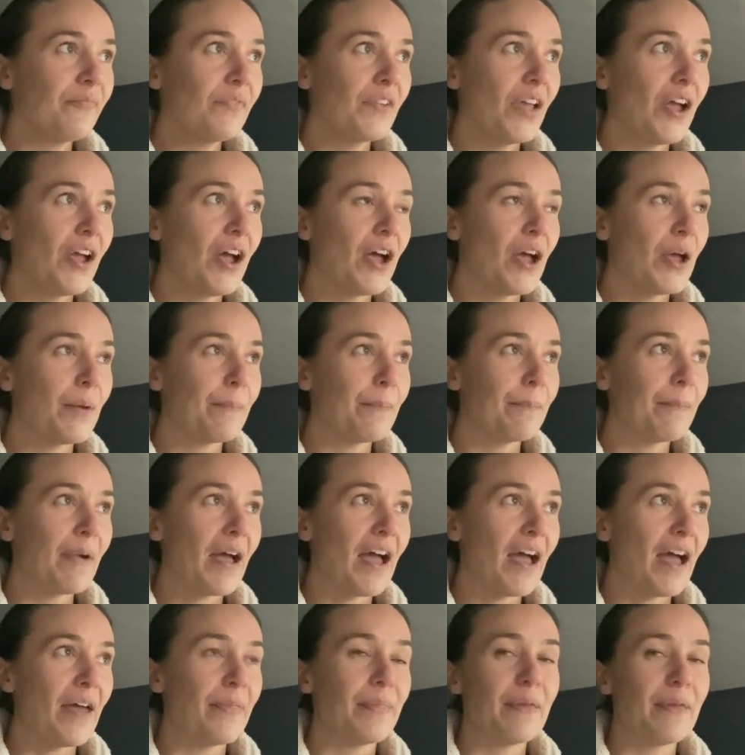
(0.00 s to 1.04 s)
And
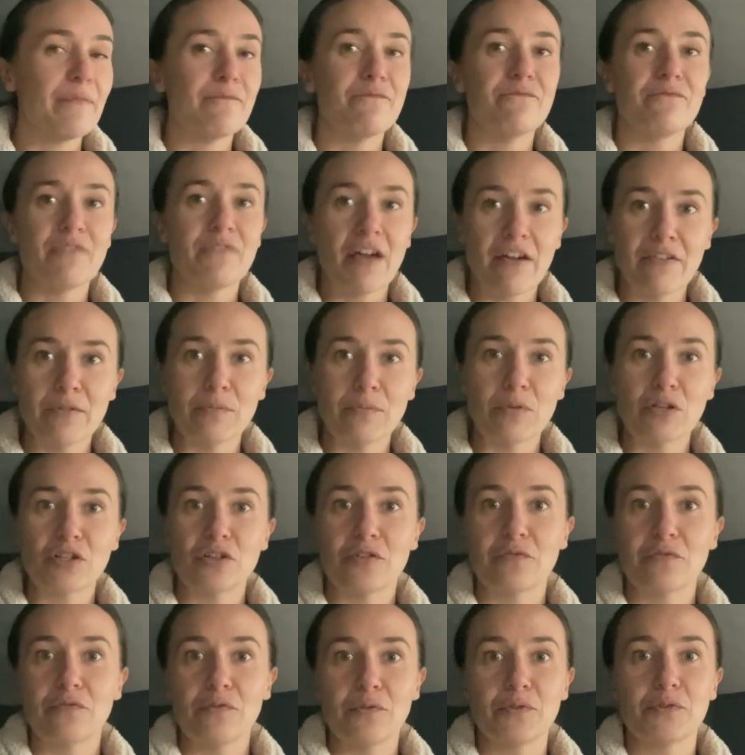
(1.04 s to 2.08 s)
then very much
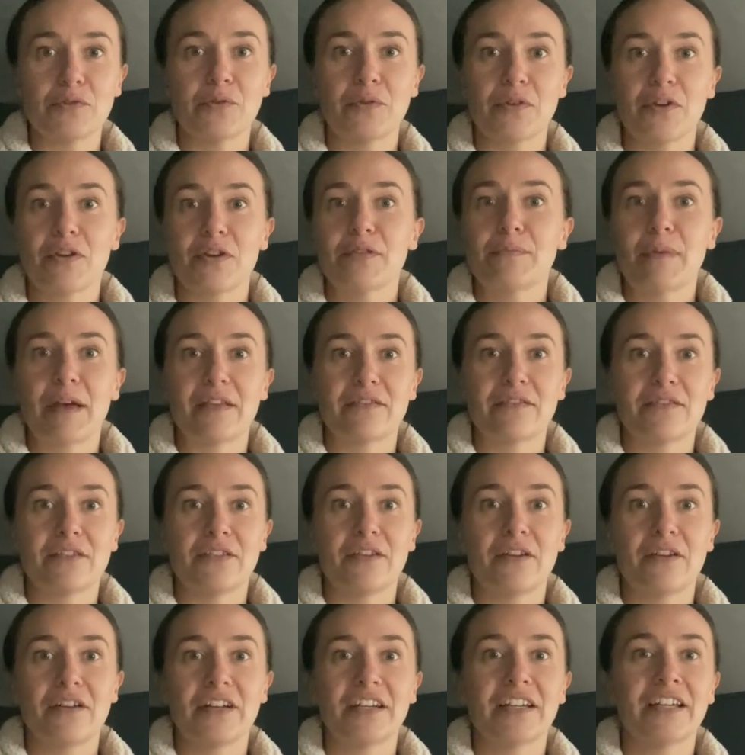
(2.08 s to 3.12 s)
look forward to a nice bath
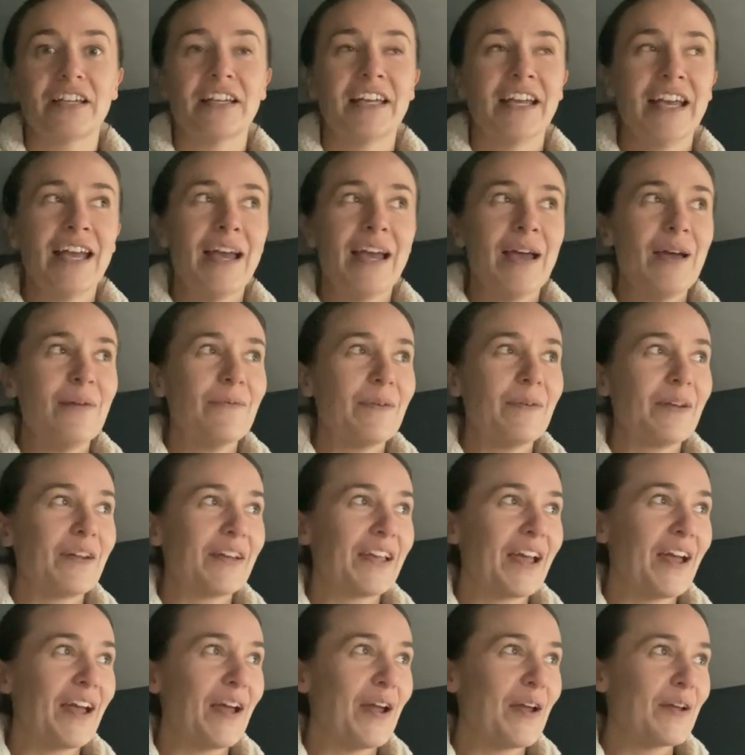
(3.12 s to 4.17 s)
tonight when I
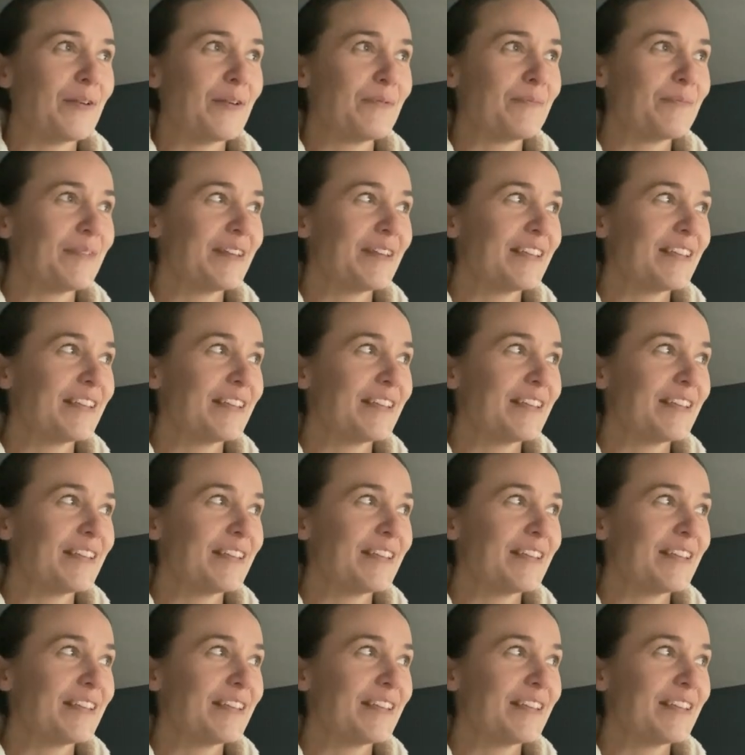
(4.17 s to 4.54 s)
get home.